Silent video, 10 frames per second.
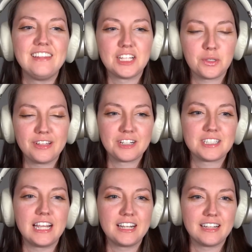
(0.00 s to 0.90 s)
And that's why they're
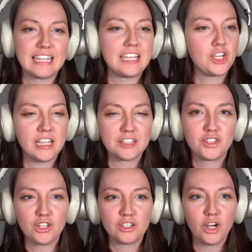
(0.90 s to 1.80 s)
excited to like get
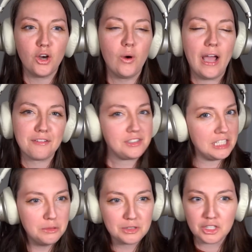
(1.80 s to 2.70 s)
to go have
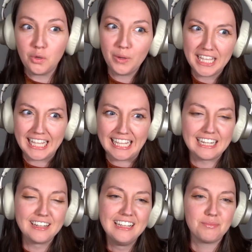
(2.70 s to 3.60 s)
tea with the
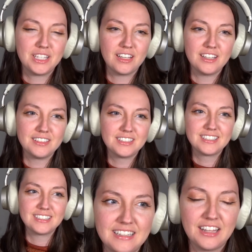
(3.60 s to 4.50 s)
queen,
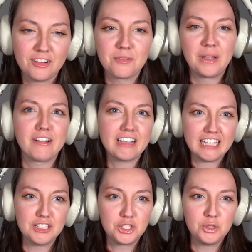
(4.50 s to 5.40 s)
because they're marrying
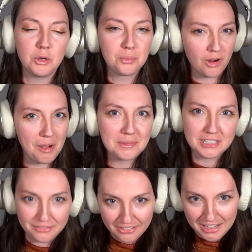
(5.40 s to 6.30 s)
into a
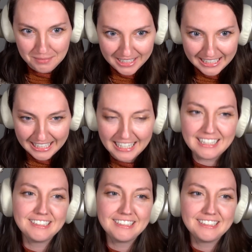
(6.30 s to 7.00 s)
prominent family.